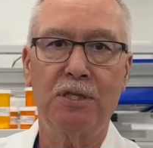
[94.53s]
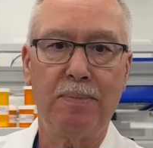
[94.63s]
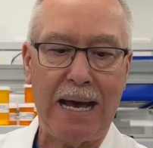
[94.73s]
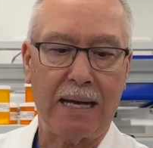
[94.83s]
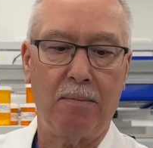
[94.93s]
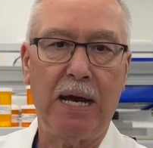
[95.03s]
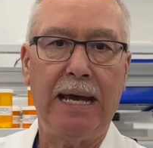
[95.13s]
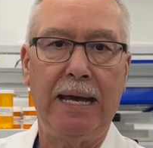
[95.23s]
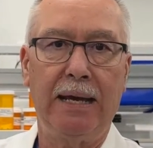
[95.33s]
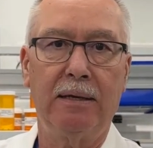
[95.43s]
the back of my
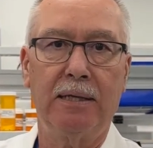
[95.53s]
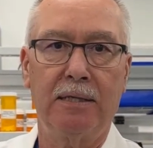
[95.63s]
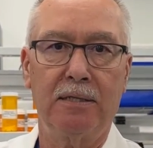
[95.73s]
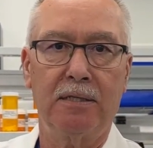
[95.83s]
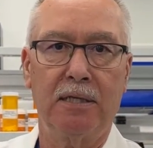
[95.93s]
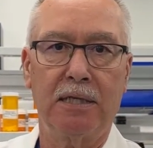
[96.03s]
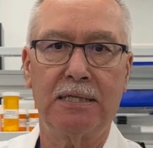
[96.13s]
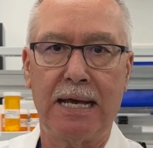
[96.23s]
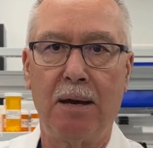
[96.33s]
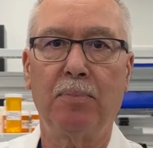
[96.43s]
hand as an
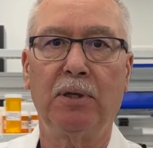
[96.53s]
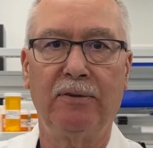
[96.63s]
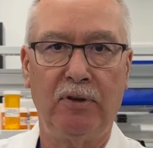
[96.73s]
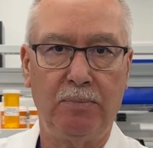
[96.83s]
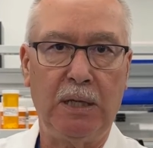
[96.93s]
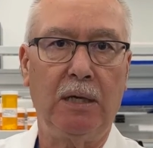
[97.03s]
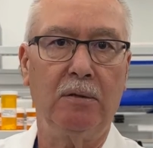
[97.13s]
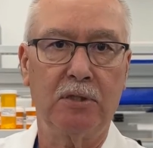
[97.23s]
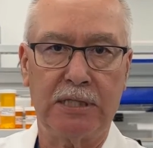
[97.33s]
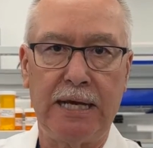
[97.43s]
example of it
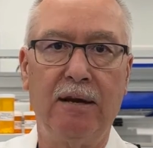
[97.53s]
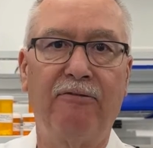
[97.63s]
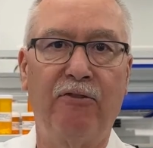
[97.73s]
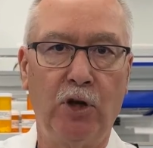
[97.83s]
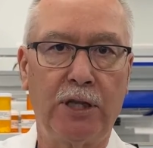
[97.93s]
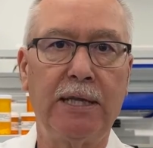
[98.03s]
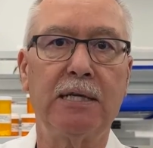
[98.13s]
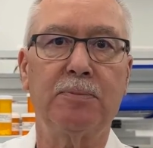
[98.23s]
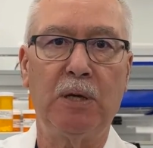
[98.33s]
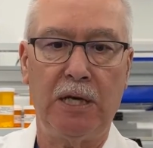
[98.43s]
being, say, a foot
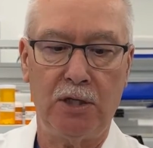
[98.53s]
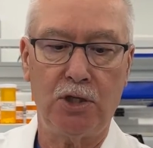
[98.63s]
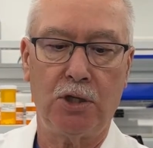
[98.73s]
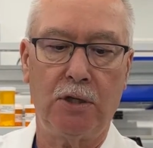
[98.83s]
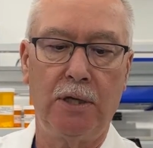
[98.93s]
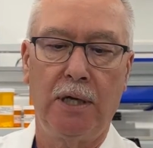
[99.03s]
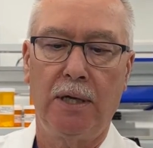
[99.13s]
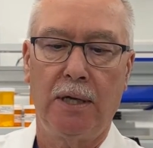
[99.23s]
that's been injured.